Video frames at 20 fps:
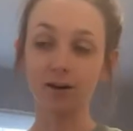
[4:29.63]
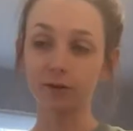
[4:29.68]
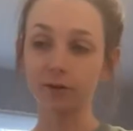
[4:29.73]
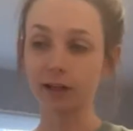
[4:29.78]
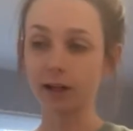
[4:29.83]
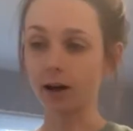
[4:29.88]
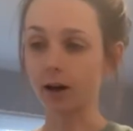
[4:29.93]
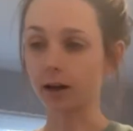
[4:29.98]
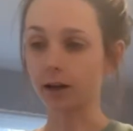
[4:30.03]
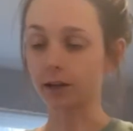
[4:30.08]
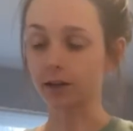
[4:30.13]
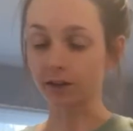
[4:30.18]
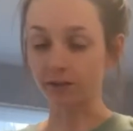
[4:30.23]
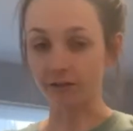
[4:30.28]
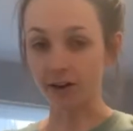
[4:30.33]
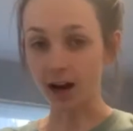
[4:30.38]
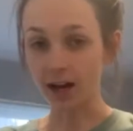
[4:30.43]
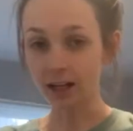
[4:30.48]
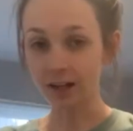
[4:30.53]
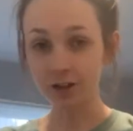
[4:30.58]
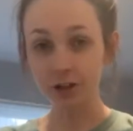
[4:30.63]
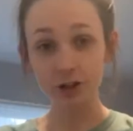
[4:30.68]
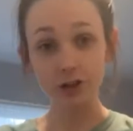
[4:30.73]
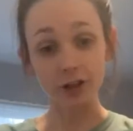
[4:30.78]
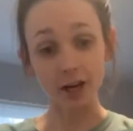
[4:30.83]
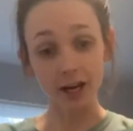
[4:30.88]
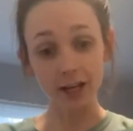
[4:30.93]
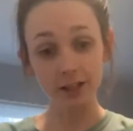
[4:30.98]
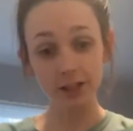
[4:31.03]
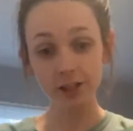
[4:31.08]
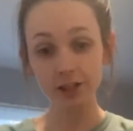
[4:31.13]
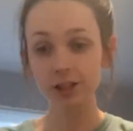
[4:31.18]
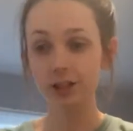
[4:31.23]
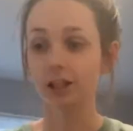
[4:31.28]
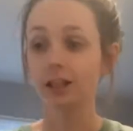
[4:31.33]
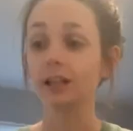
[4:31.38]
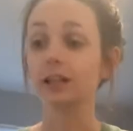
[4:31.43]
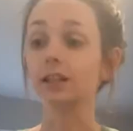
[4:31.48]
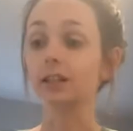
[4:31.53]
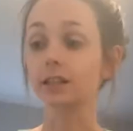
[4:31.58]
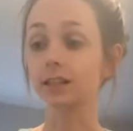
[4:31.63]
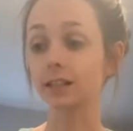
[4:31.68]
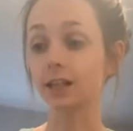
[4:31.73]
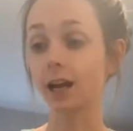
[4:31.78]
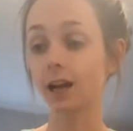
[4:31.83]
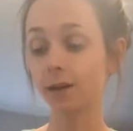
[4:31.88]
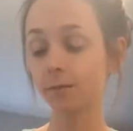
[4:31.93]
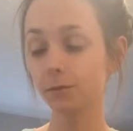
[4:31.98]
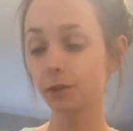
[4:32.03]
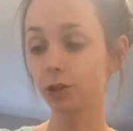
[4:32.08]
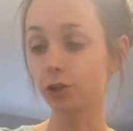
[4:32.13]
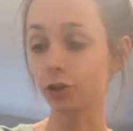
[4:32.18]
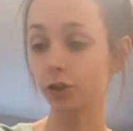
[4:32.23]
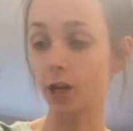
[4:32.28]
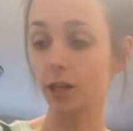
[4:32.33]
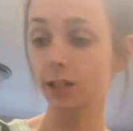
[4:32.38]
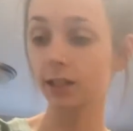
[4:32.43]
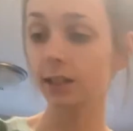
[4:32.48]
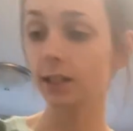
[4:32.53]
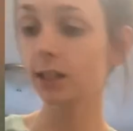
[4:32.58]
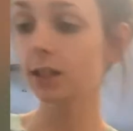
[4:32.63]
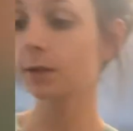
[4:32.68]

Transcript: we are in the final stretch. It is time to dress these